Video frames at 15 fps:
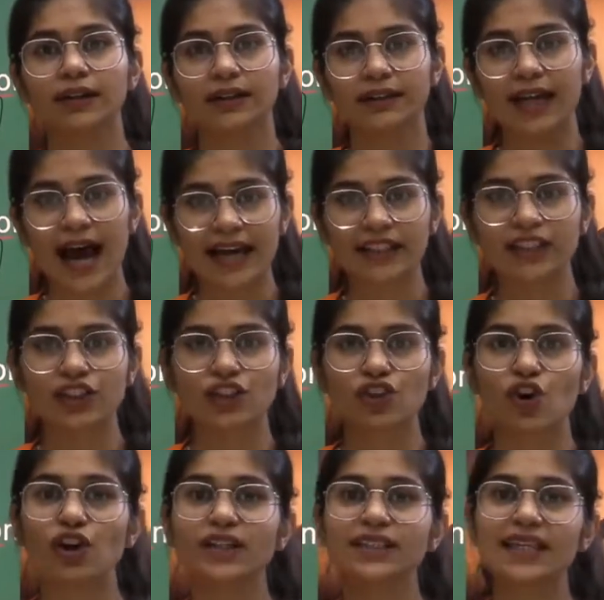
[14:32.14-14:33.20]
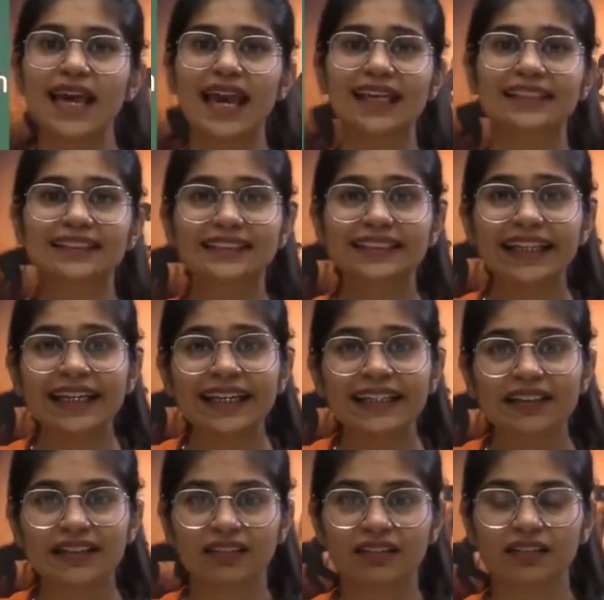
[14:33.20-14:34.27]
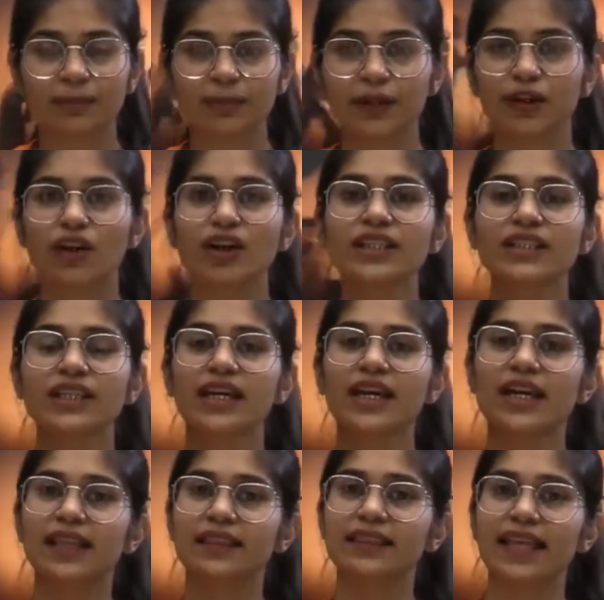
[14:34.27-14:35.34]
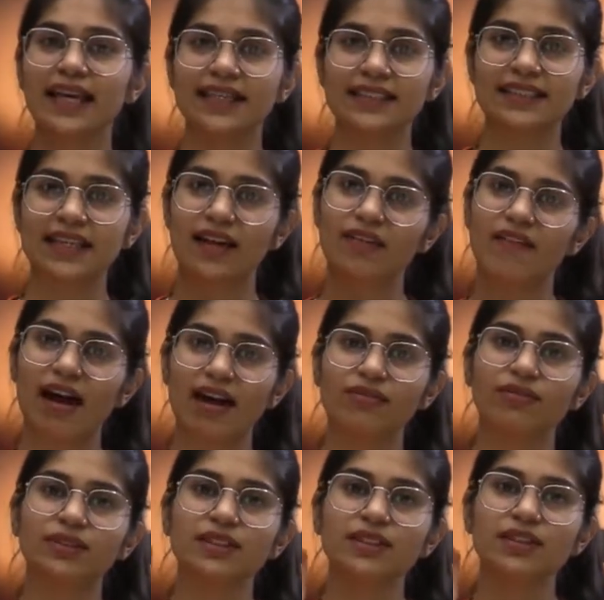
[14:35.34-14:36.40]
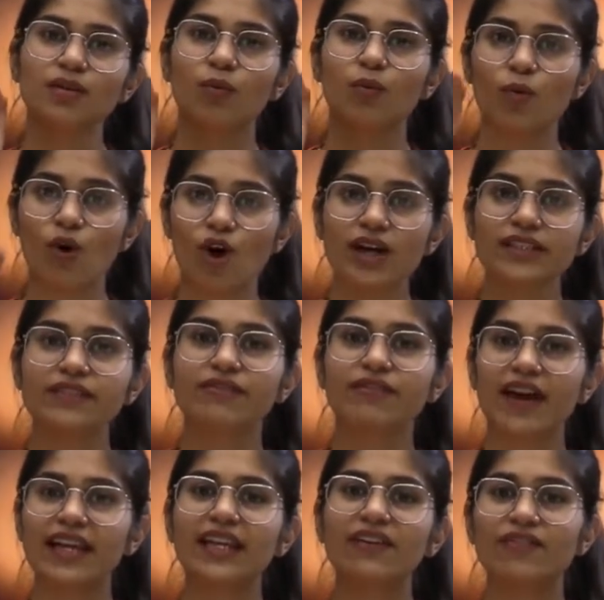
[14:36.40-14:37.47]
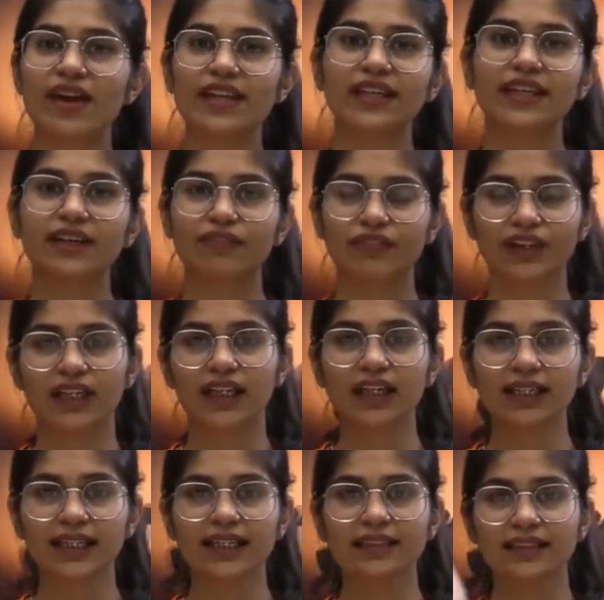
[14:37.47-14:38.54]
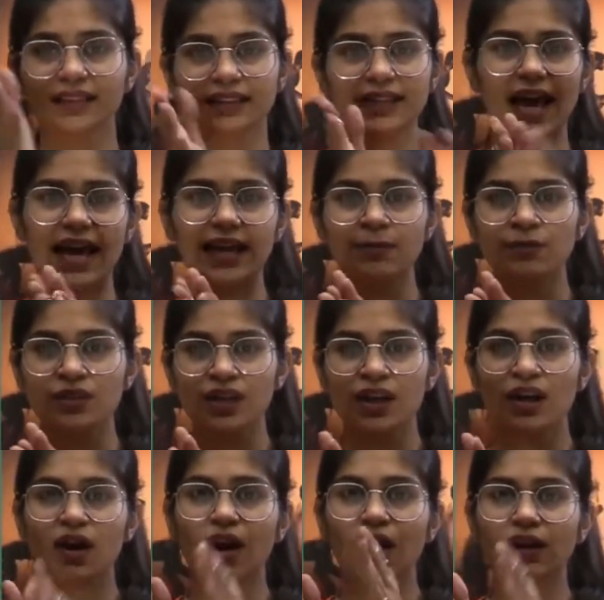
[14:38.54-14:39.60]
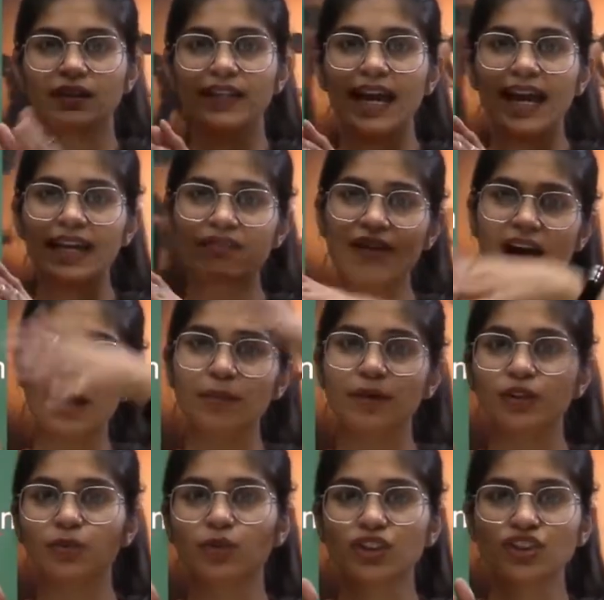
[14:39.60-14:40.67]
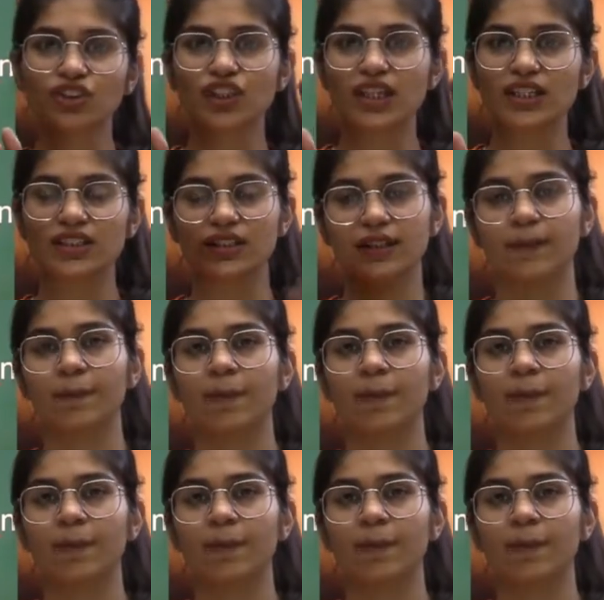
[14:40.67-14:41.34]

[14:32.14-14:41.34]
dinosaurs extinct because their survival was very difficult in the times the environment was changing,